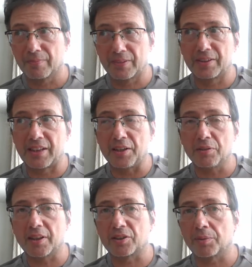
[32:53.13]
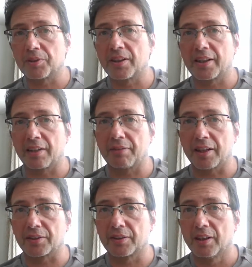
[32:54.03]
then you get something like
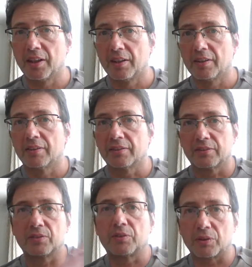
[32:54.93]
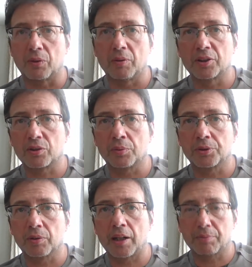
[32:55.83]
FX. The earnings calls
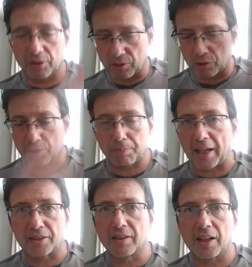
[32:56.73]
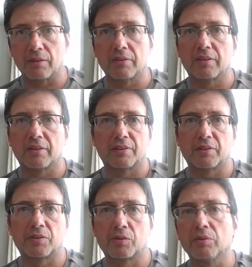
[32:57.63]
go up, it goes spikes down,
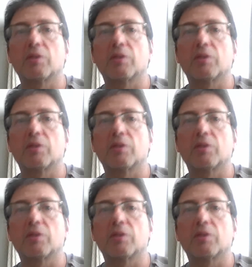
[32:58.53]
it's good.